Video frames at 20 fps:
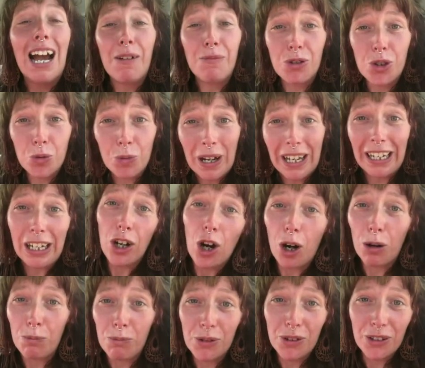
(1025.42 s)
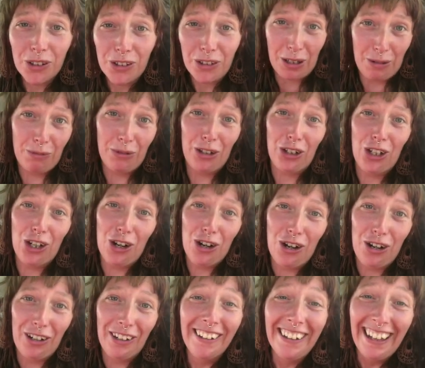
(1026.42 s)
I'm sweating cobs, so I'm going to
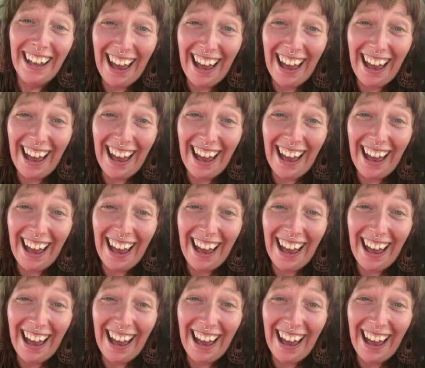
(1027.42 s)
go.